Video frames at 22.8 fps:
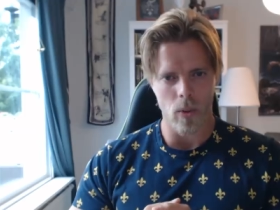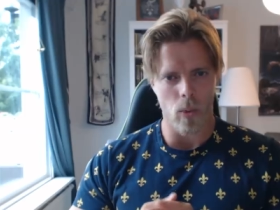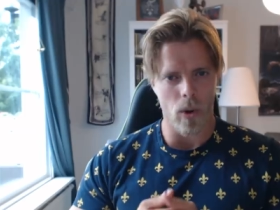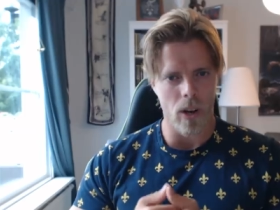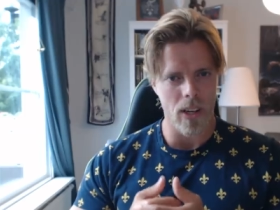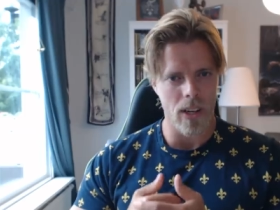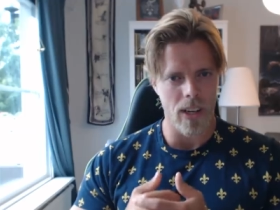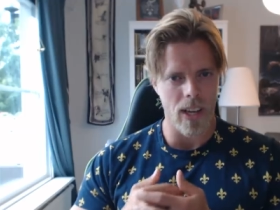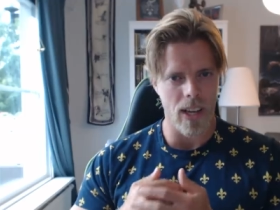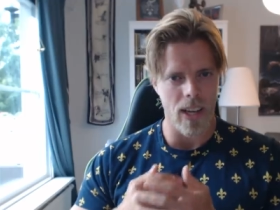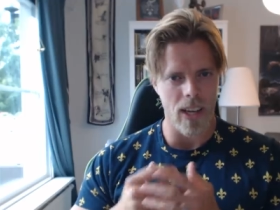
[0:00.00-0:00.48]

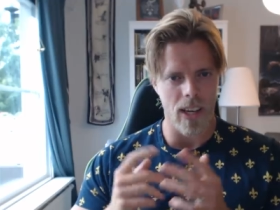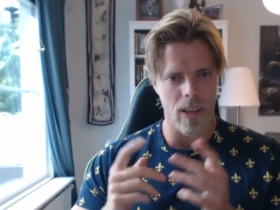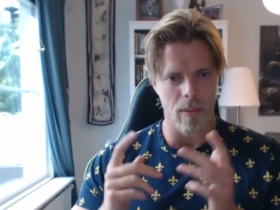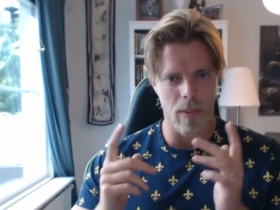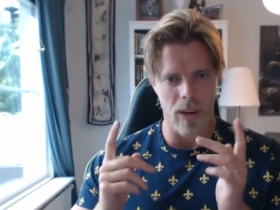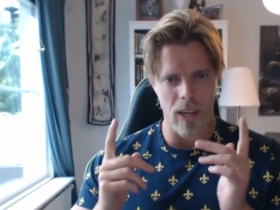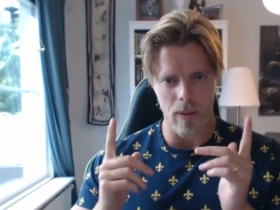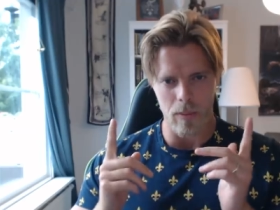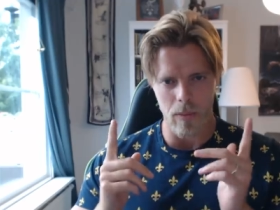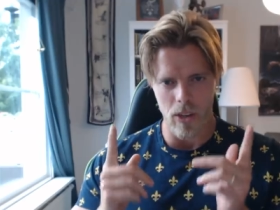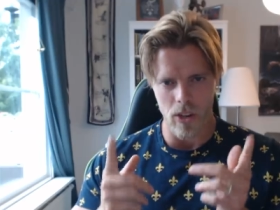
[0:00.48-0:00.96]
One day it
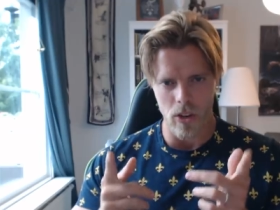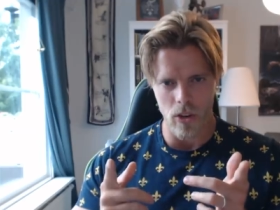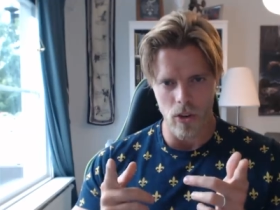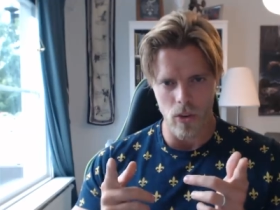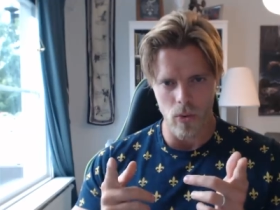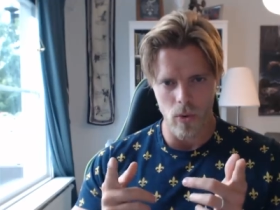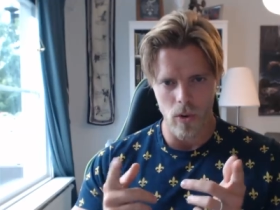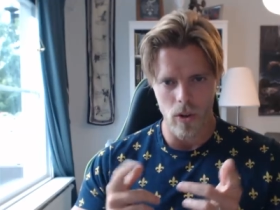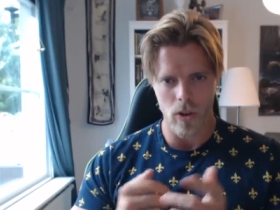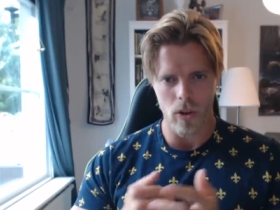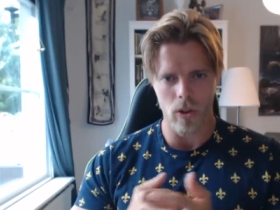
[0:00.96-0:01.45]
might be
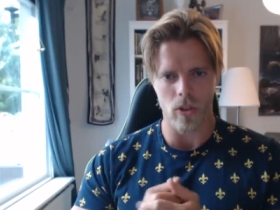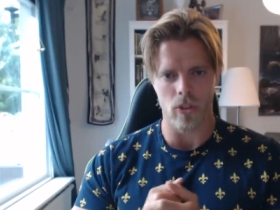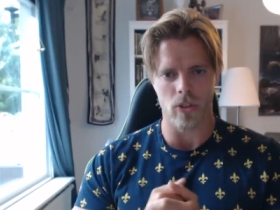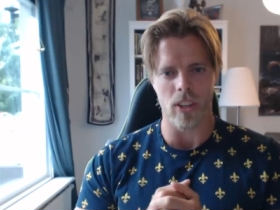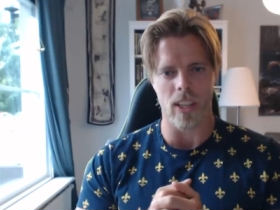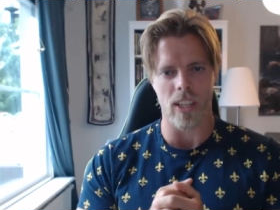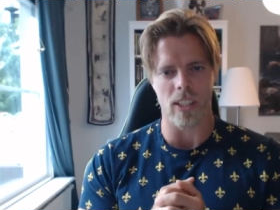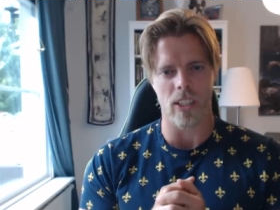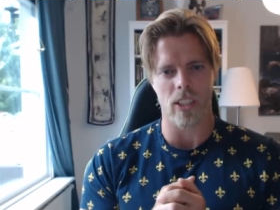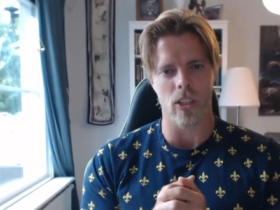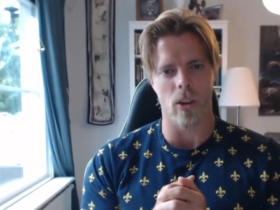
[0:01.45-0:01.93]
you who
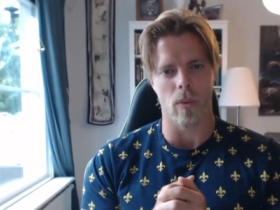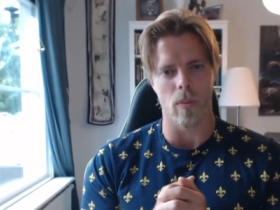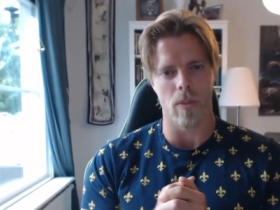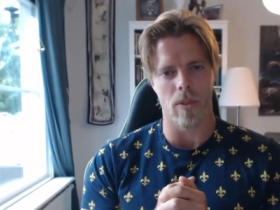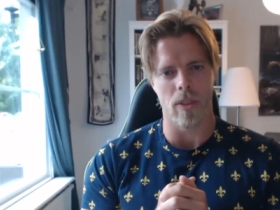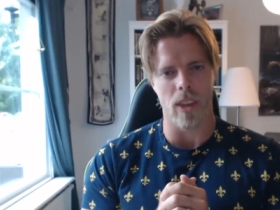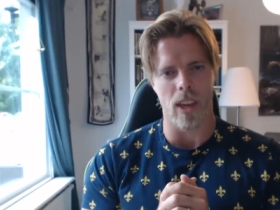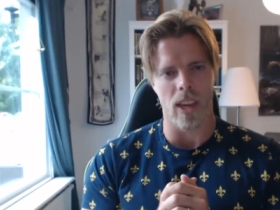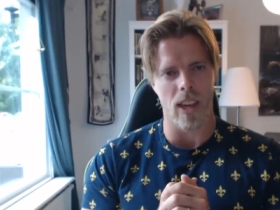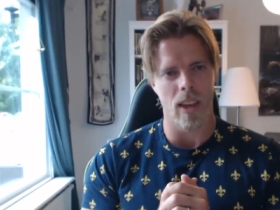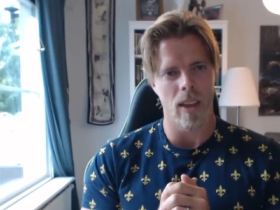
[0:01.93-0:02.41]
says
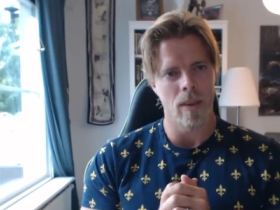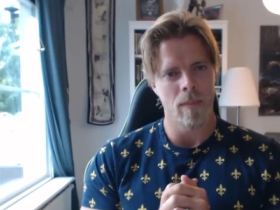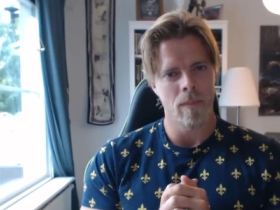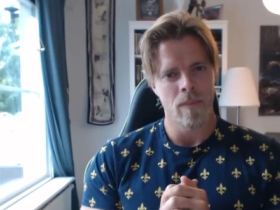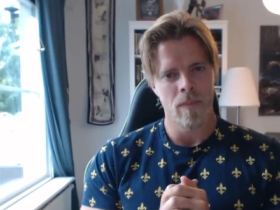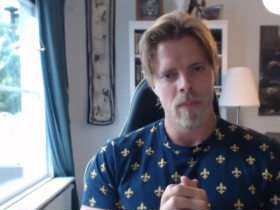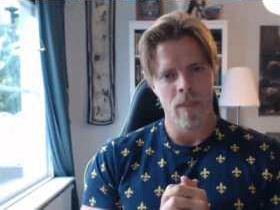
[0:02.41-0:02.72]
something,